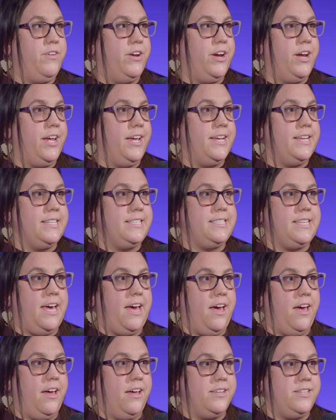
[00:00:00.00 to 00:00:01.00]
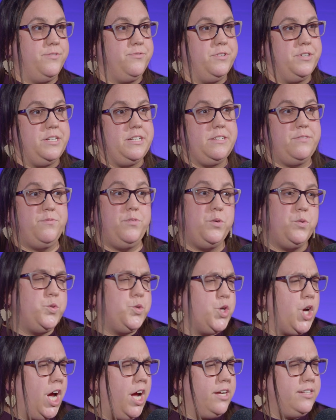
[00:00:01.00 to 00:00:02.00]
various uh, different food
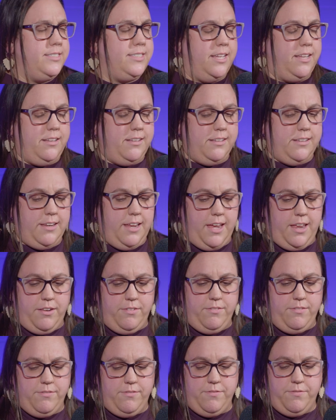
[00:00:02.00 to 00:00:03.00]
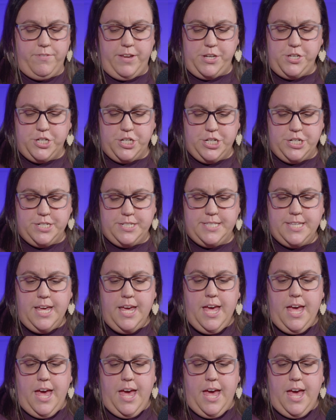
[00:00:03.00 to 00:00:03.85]
trucks and and ventures.